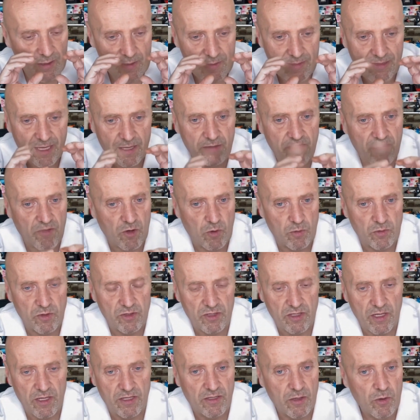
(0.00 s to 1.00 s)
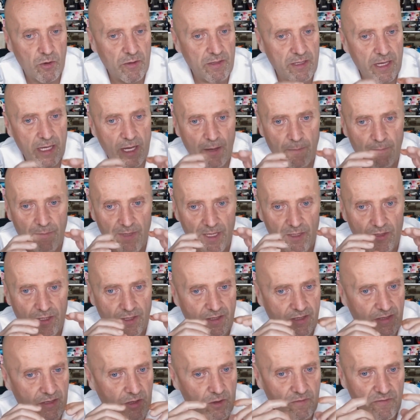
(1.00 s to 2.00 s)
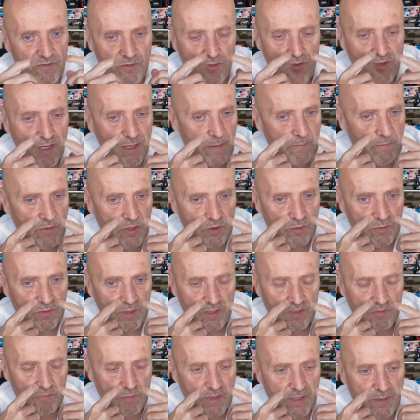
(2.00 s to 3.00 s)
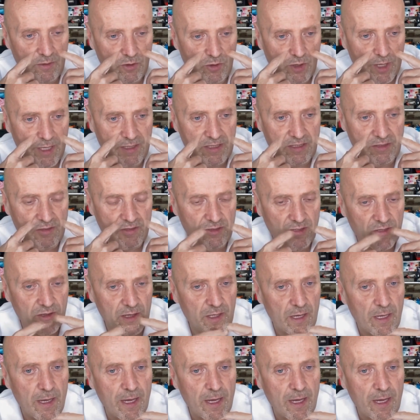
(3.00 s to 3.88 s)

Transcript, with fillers: that focuses on the appearance of green mucus with crusts